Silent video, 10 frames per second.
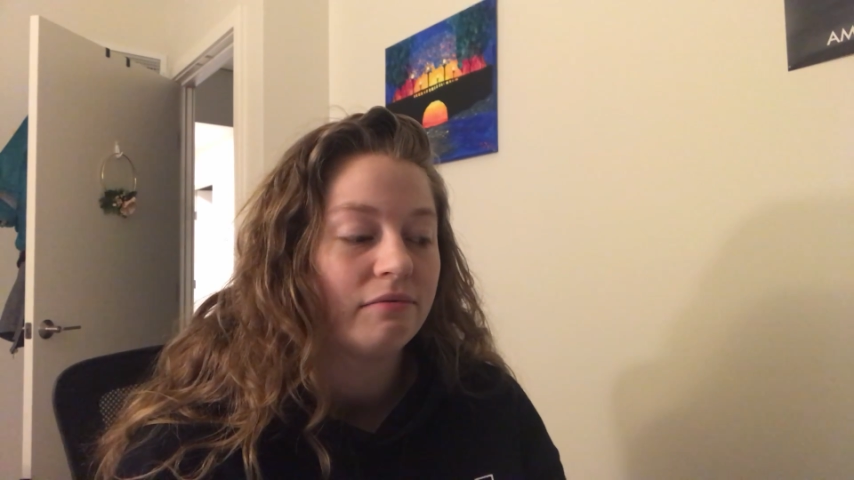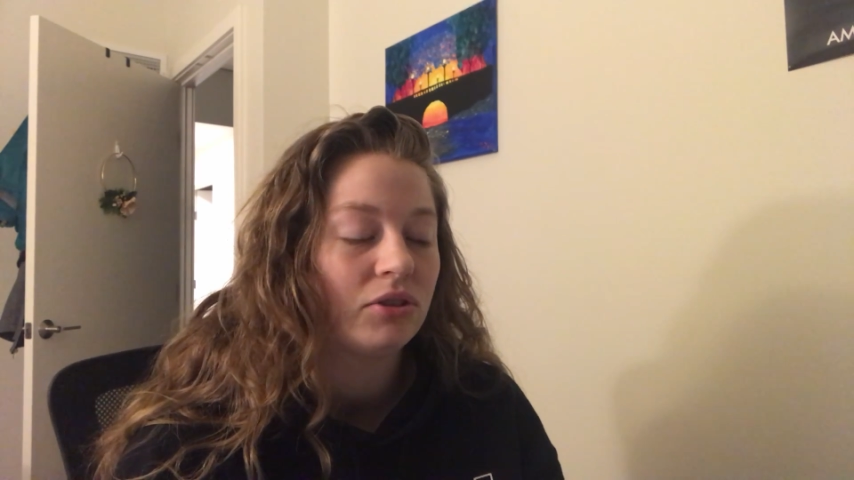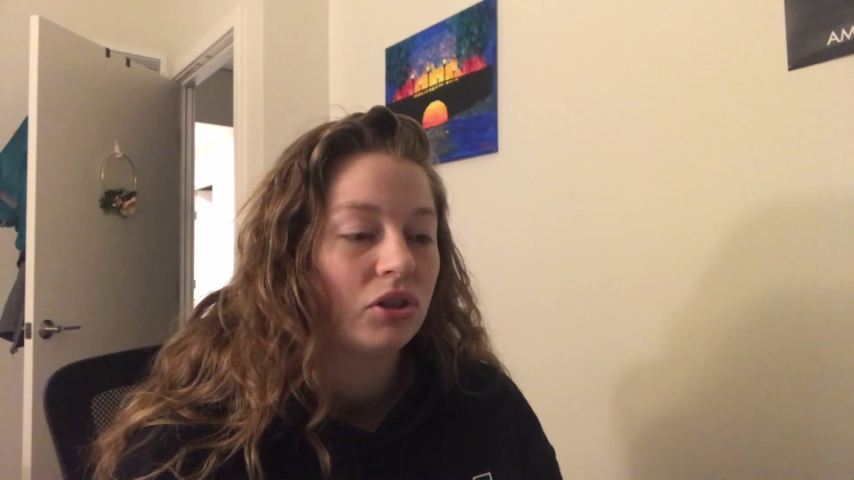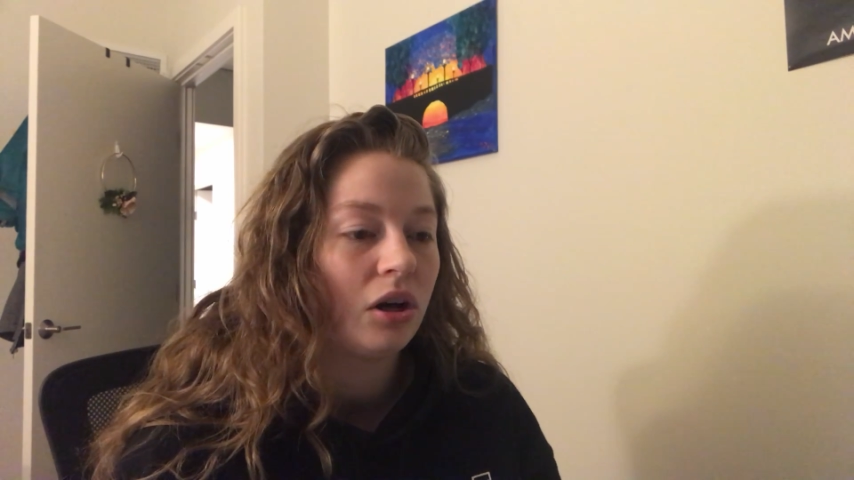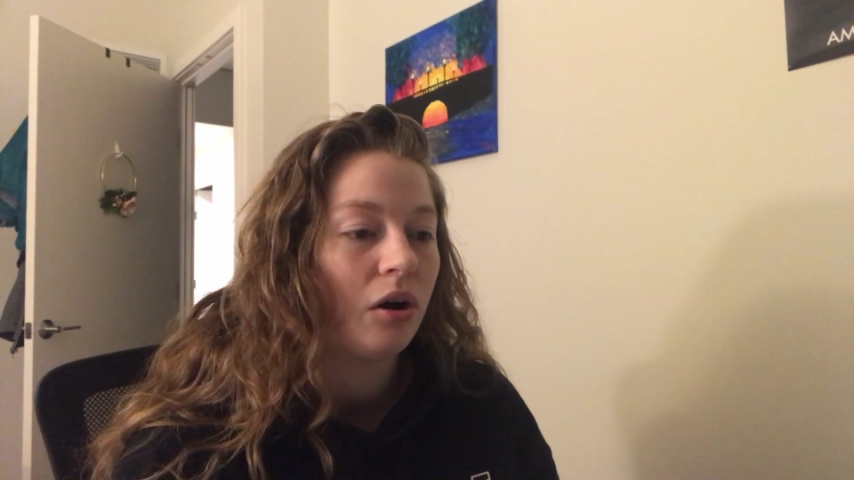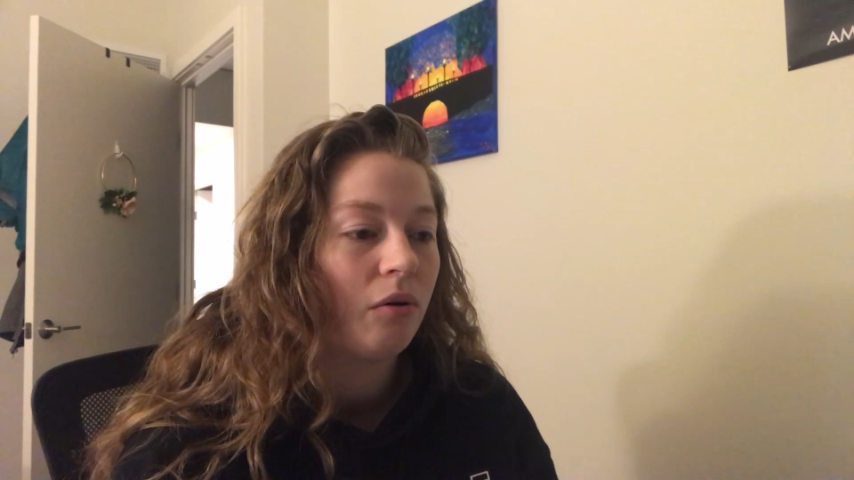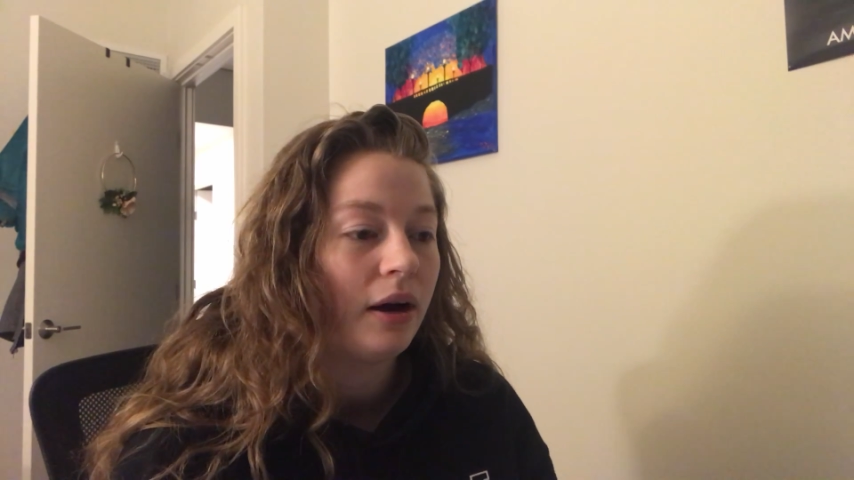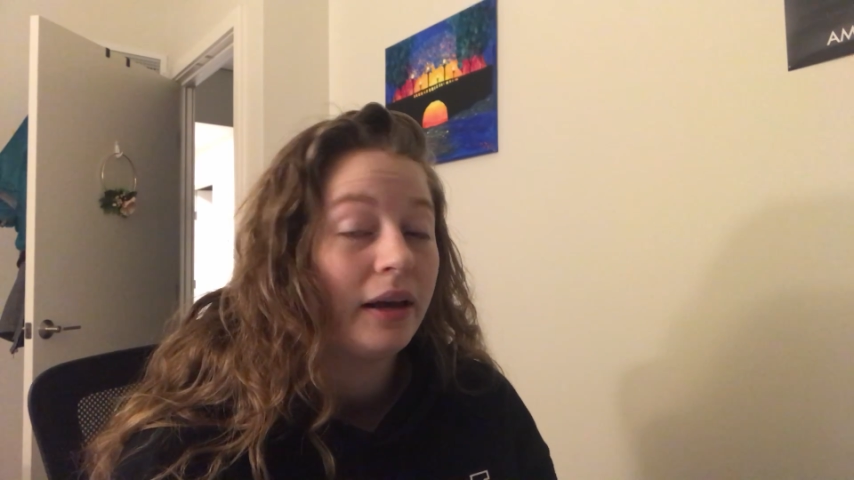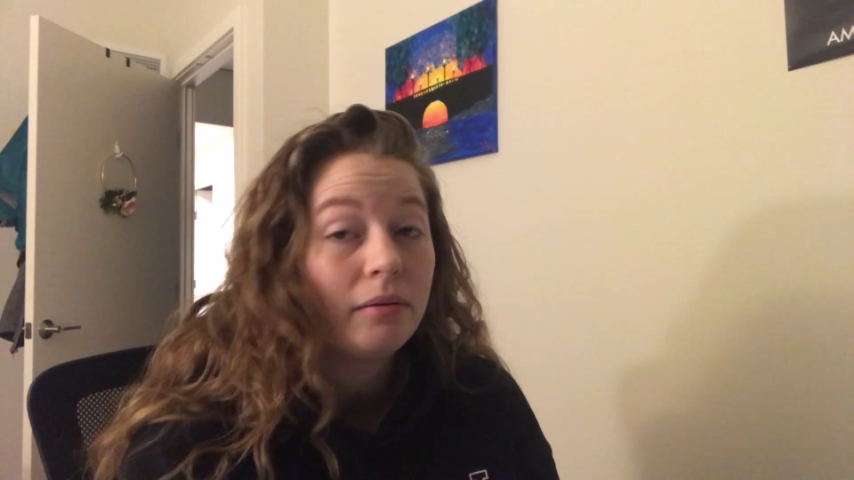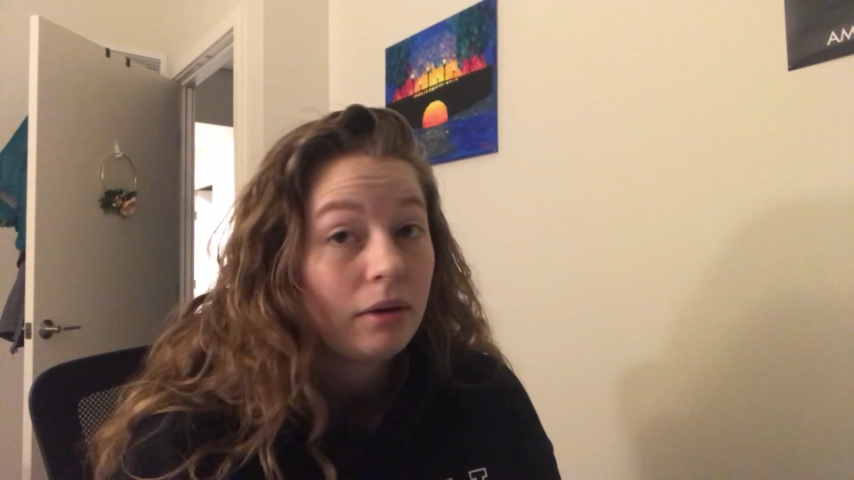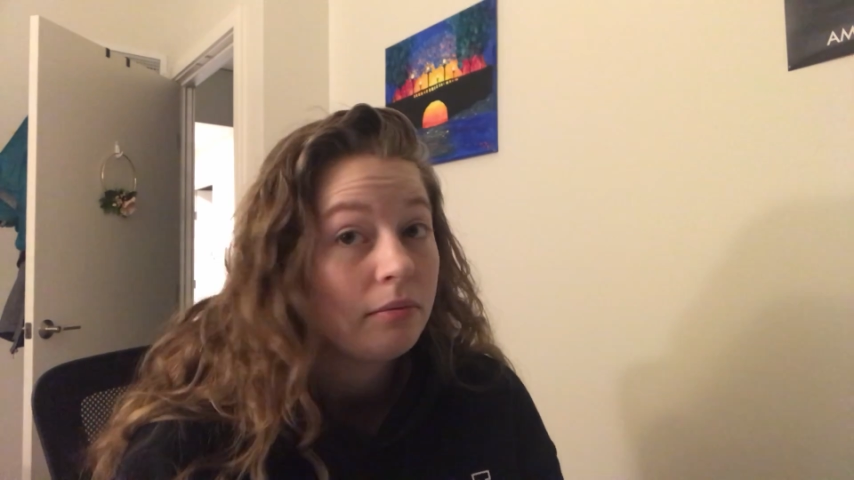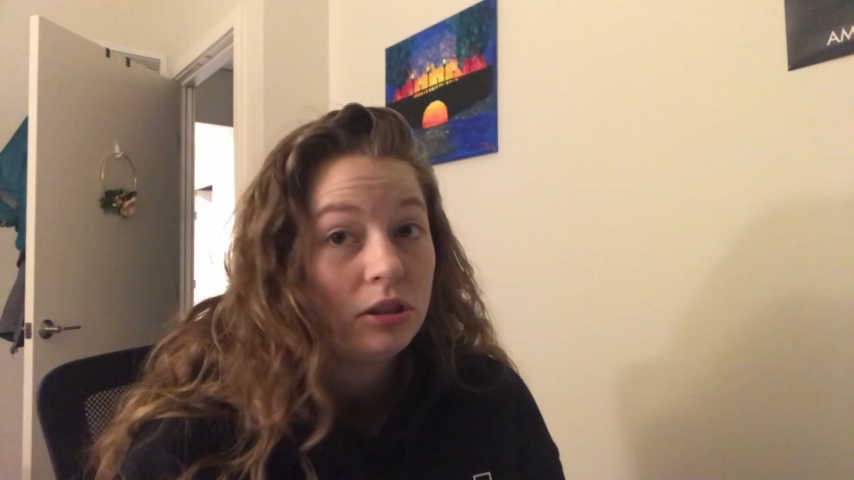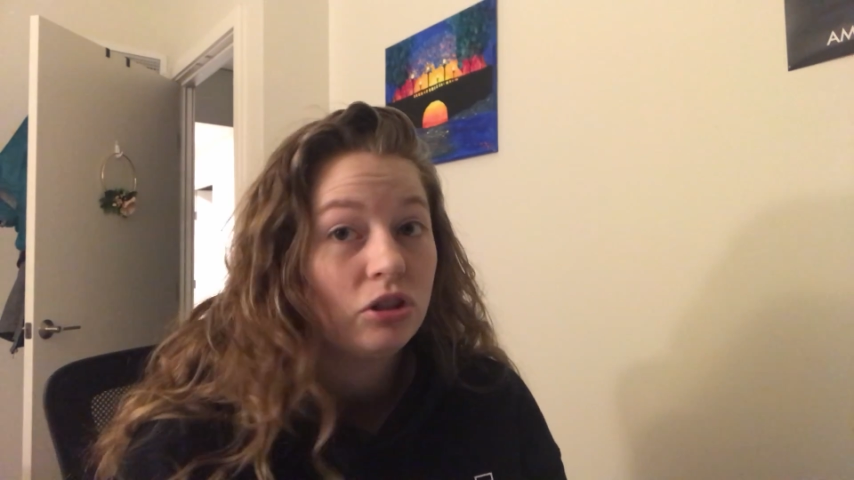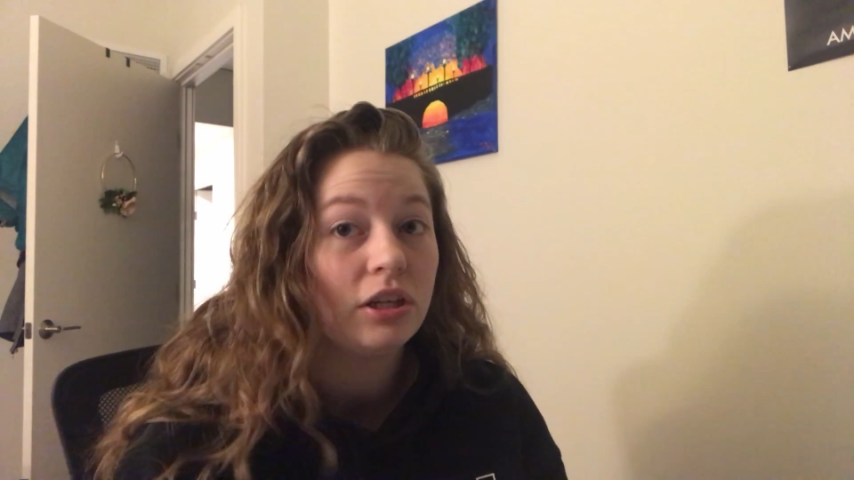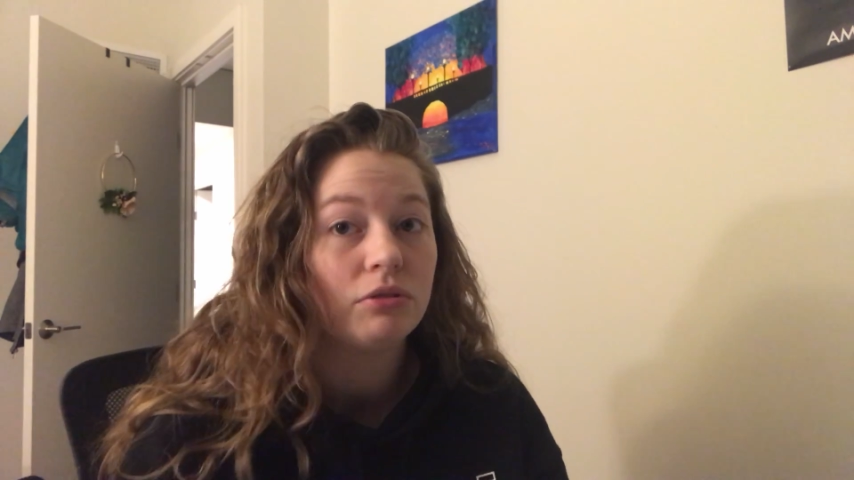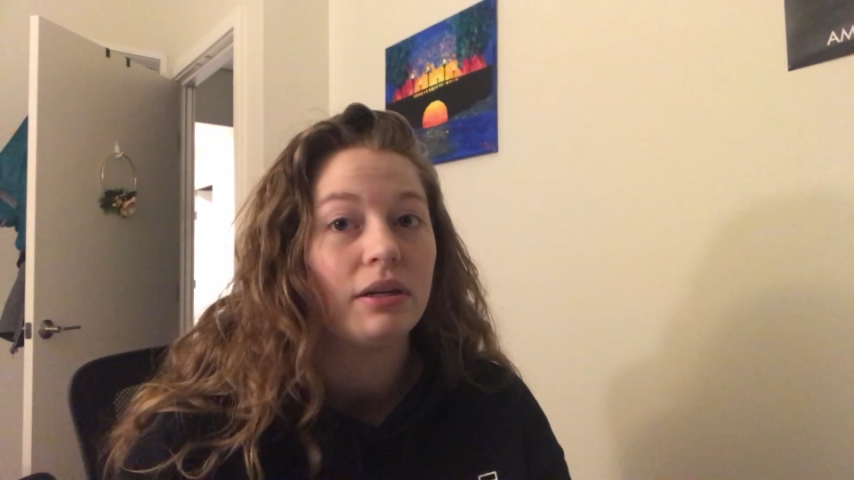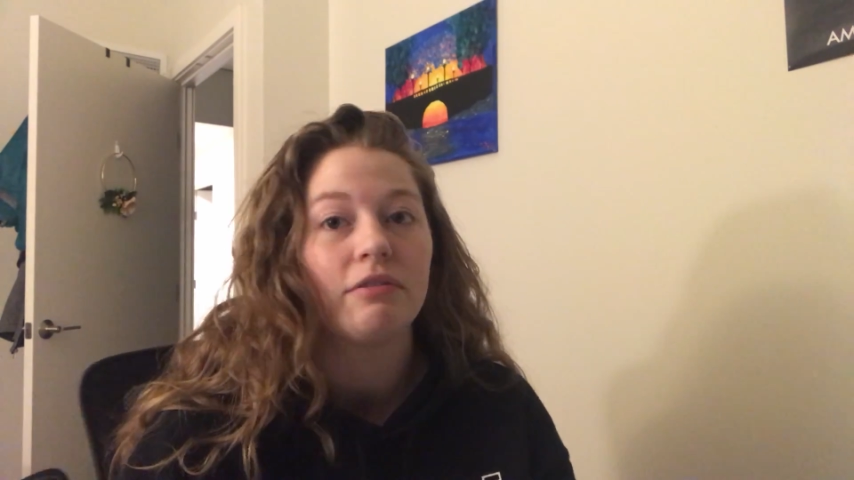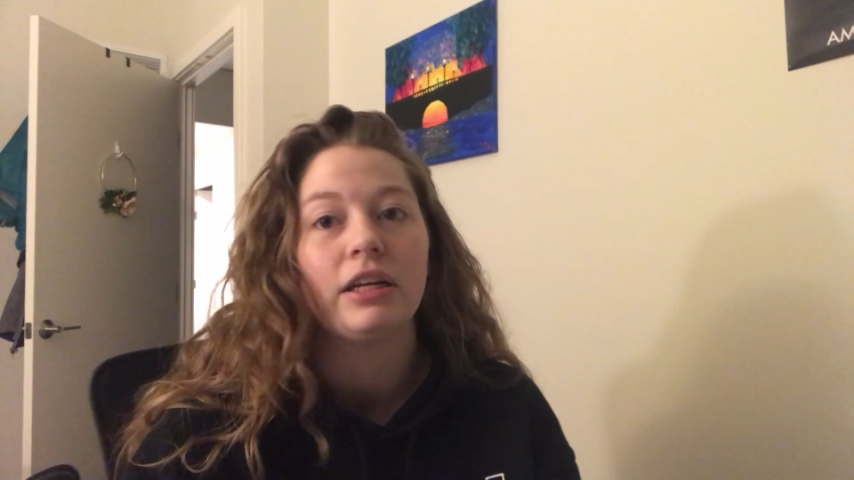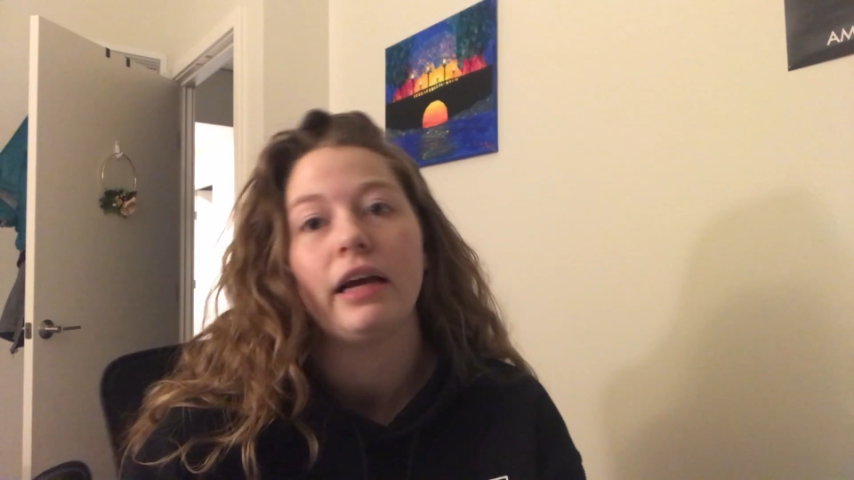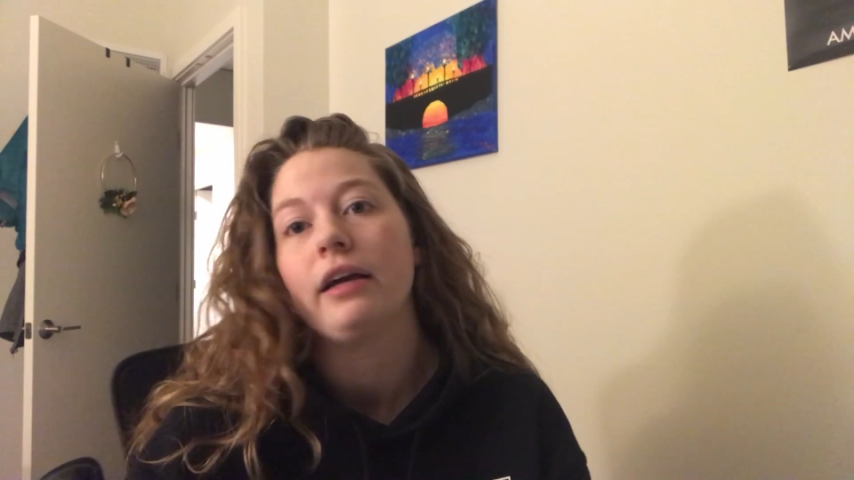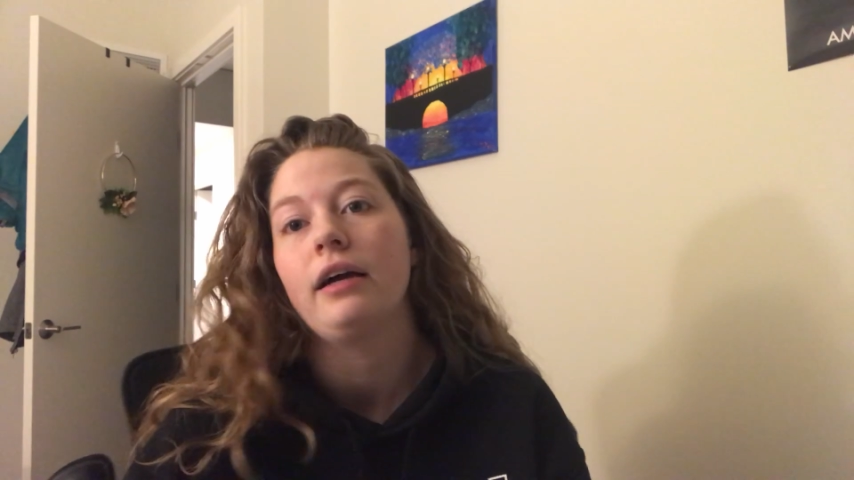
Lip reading: so I'm gonna try to do it every day.